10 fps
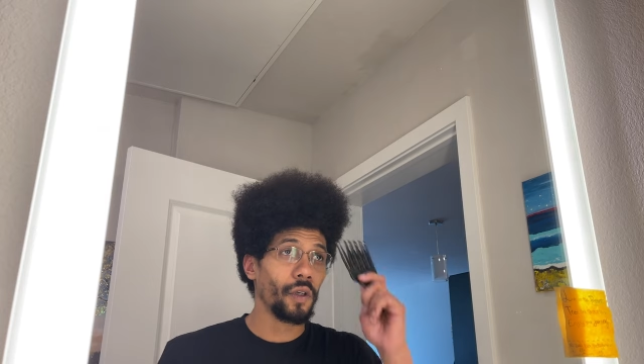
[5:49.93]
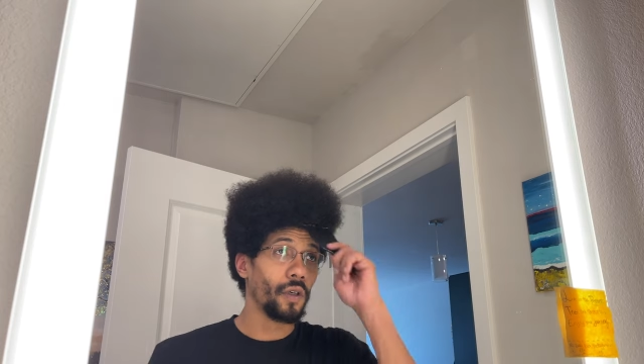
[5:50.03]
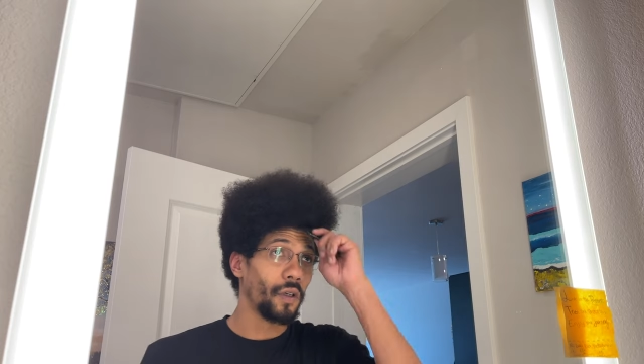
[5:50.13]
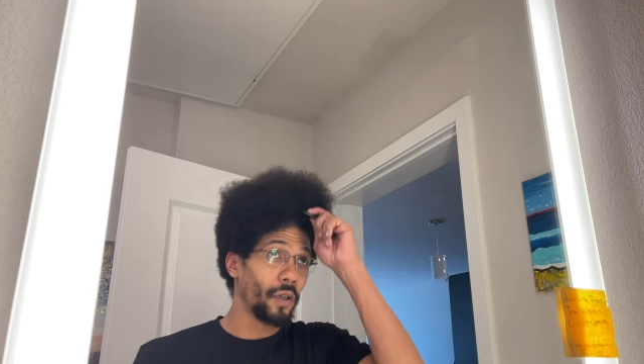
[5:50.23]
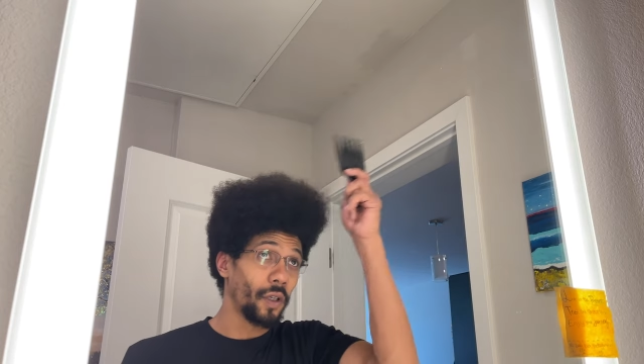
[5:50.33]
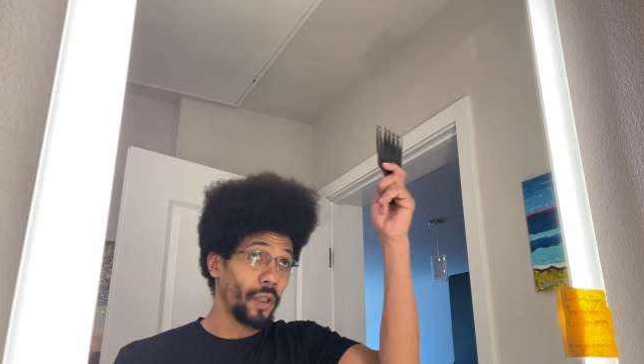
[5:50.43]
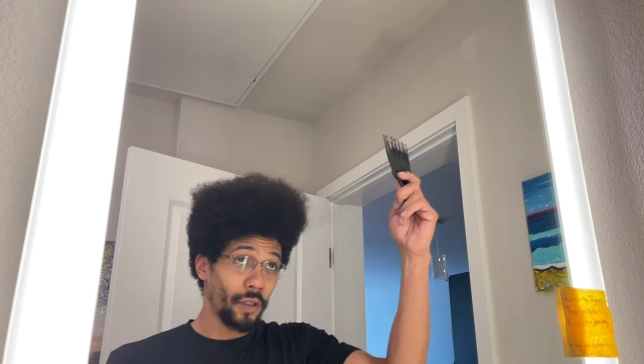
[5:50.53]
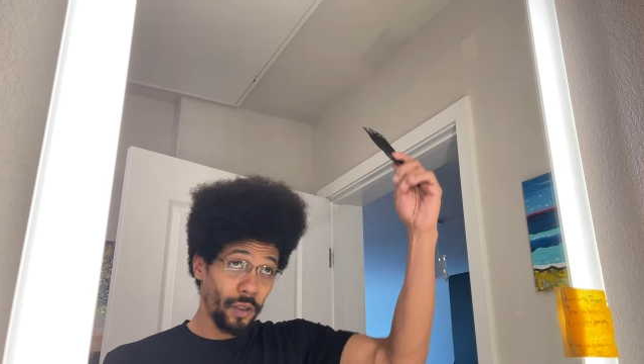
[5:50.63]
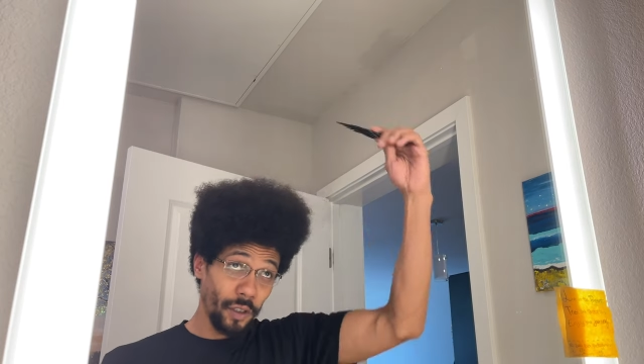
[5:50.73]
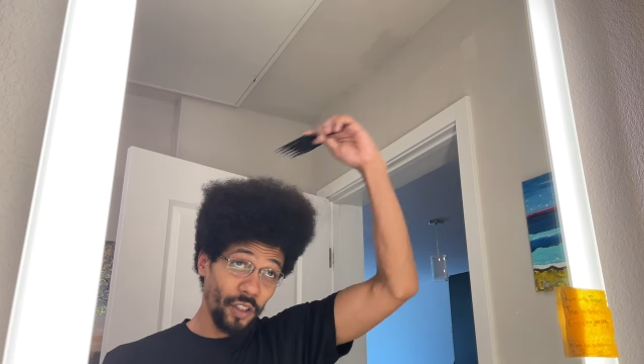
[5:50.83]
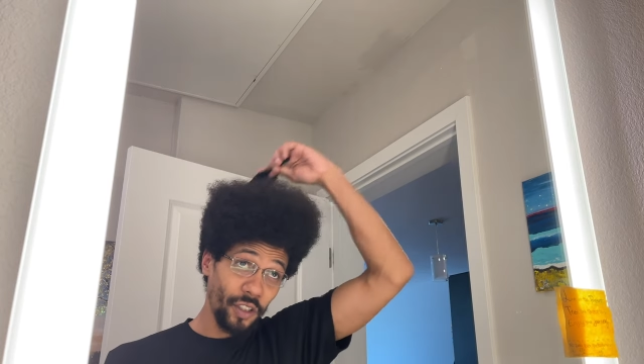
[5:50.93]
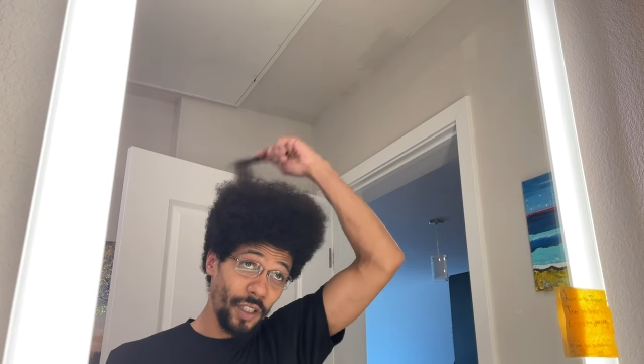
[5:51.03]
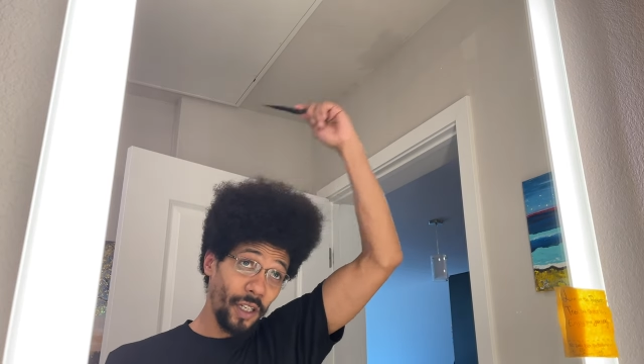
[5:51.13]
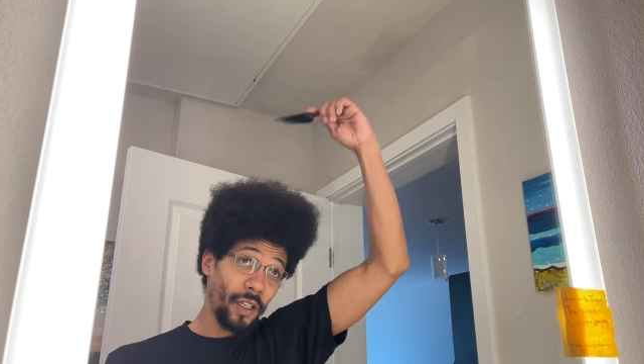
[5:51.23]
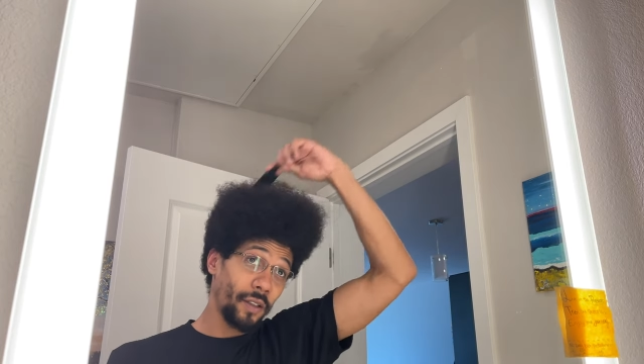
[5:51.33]
Alright, took a
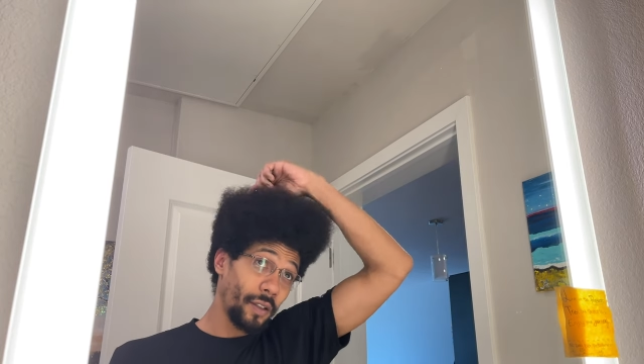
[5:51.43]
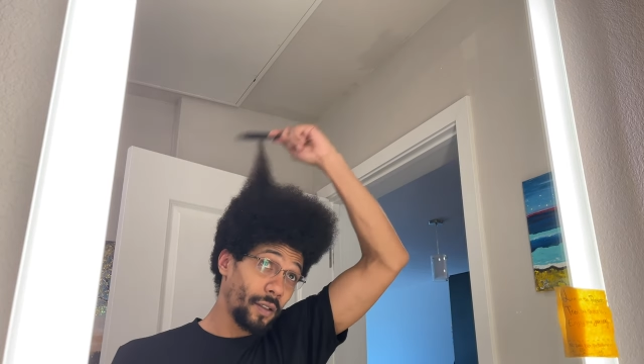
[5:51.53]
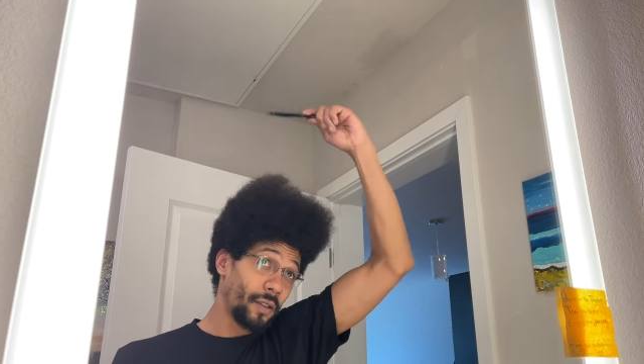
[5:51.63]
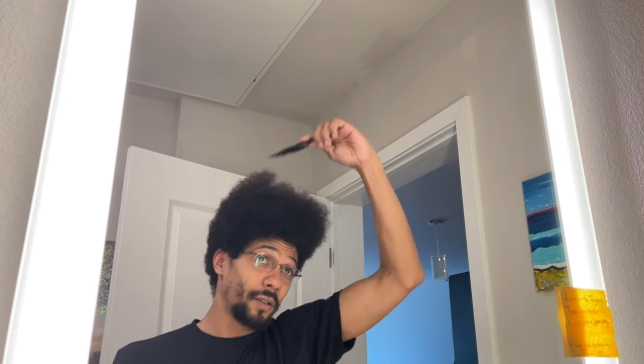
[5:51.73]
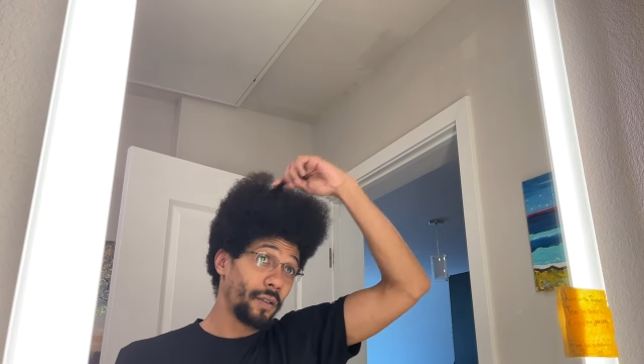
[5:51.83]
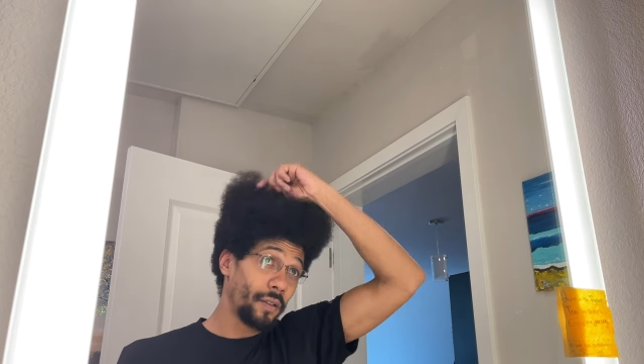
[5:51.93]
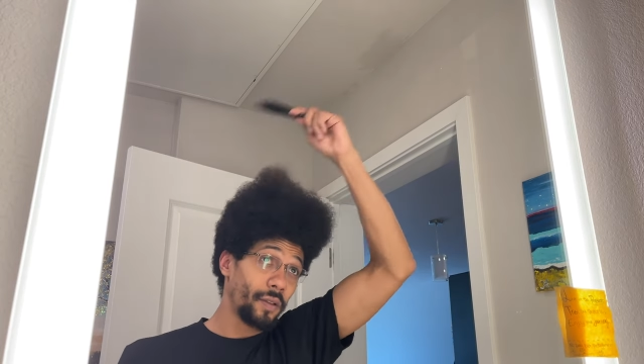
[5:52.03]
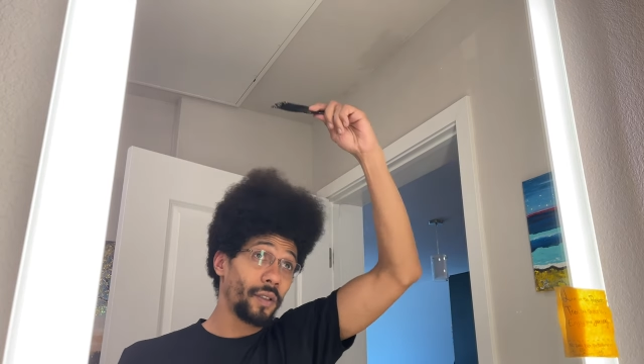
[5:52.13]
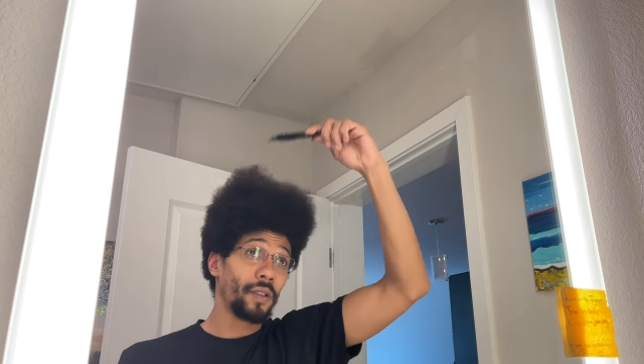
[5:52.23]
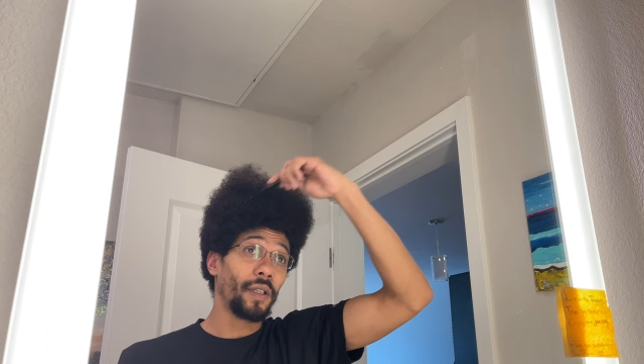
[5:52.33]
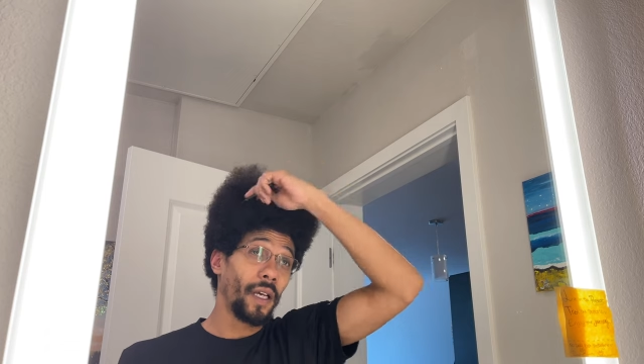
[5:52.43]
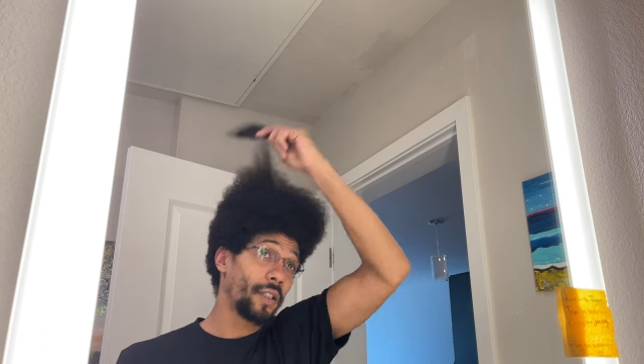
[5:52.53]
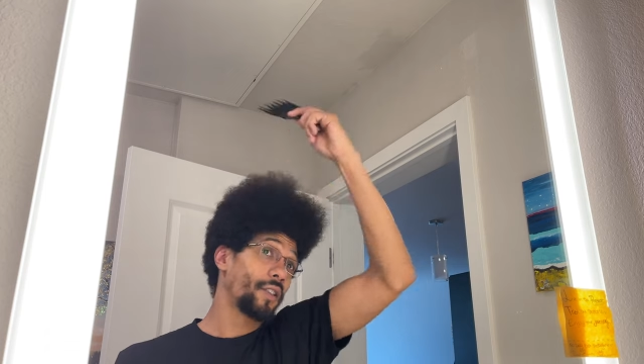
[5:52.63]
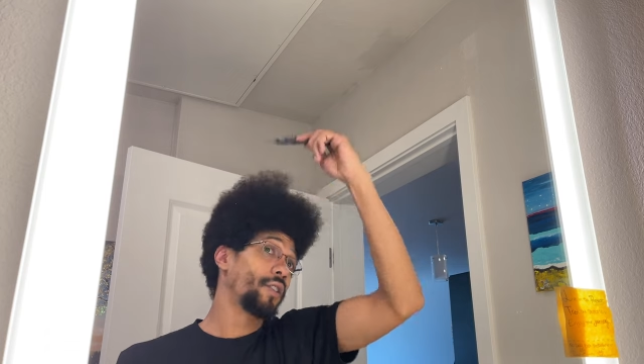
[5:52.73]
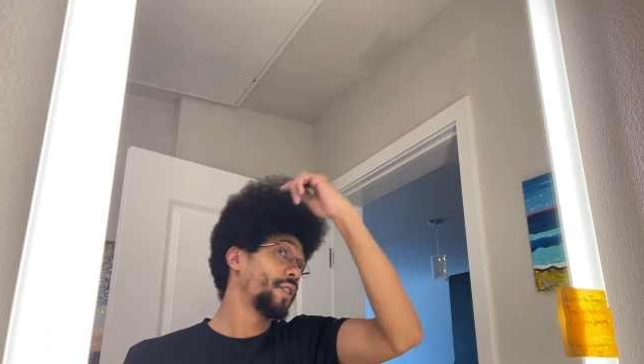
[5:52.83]
shot. Mixing
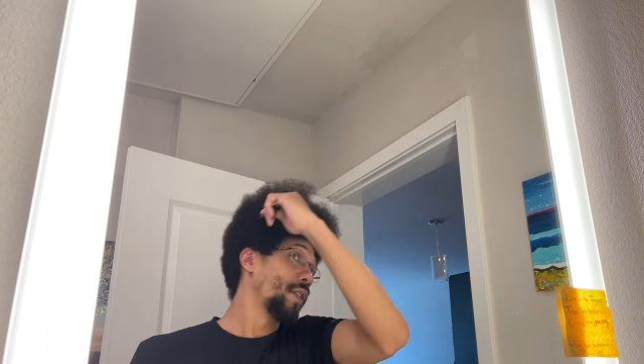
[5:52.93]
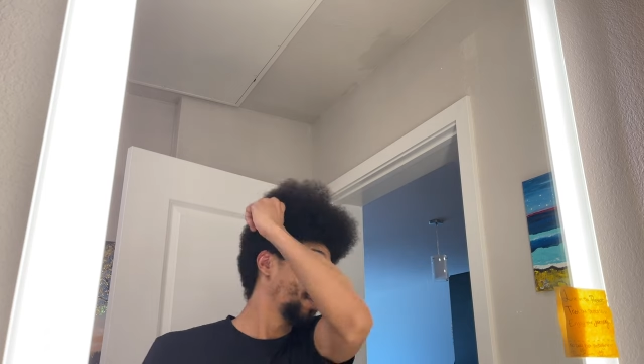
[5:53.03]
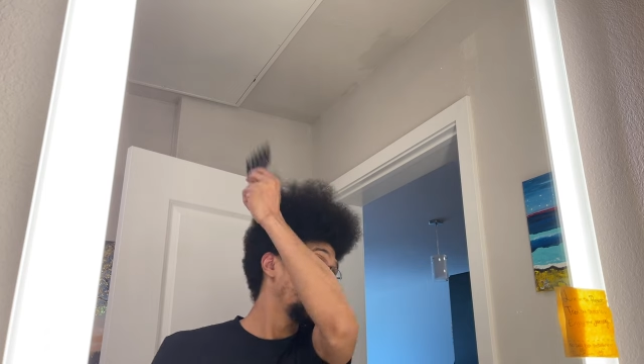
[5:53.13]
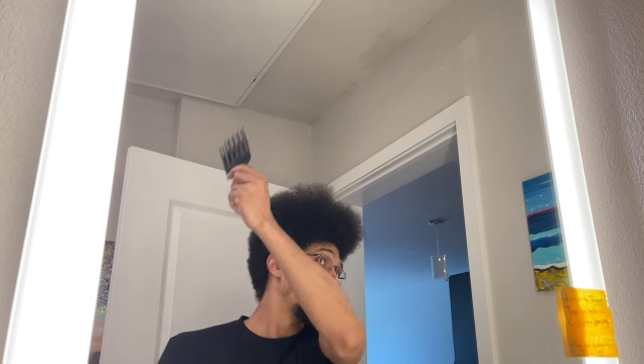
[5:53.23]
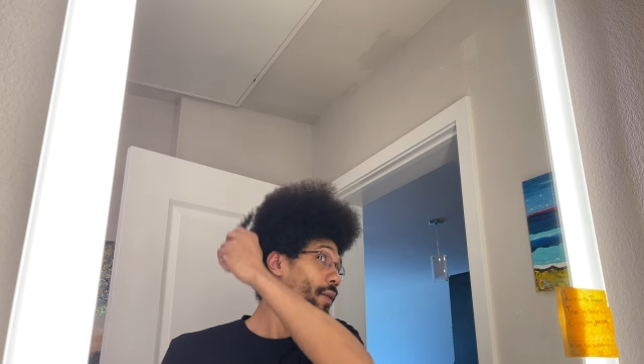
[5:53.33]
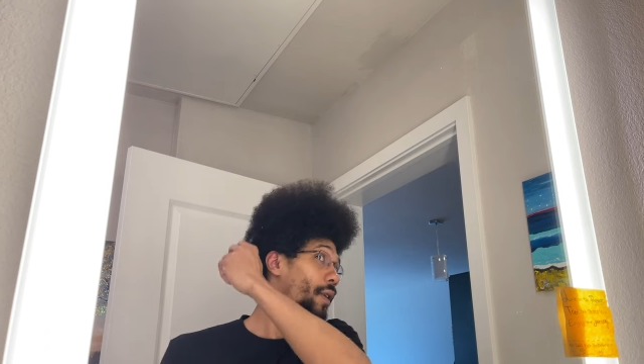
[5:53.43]
that shit up